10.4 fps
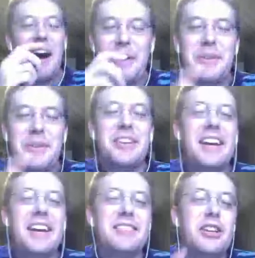I would say is
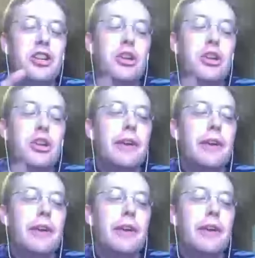that you may have
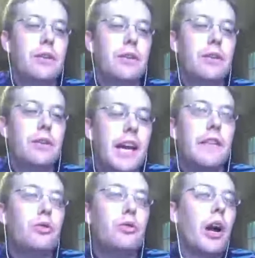faced these. Again,
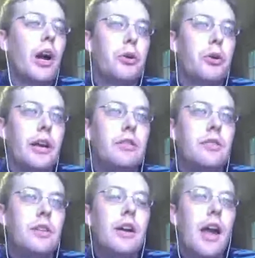these were upgrades.
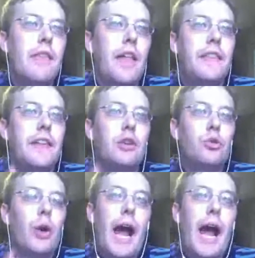And that these were
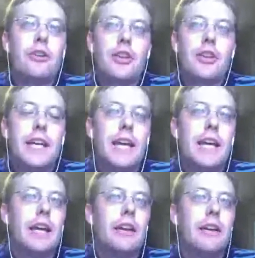actually
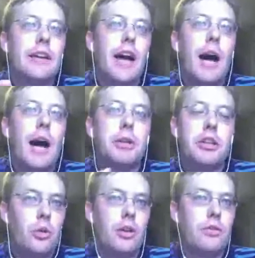in Goblin
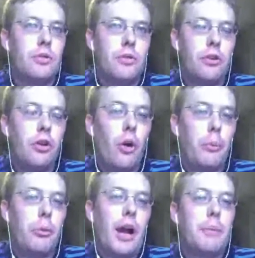units,
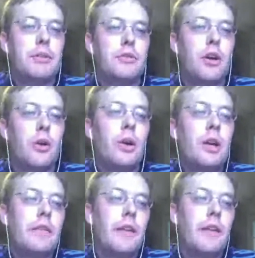normal Goblins. So,
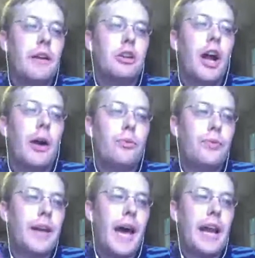like, you know how
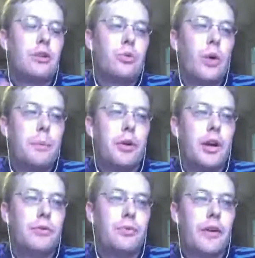Fanatics were
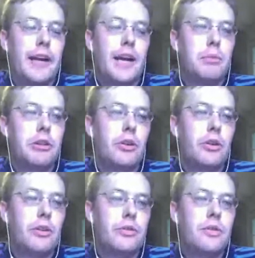upgrades for Night Goblin
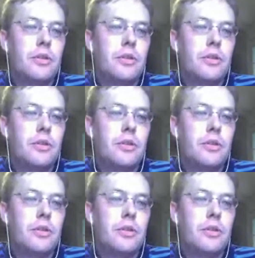units?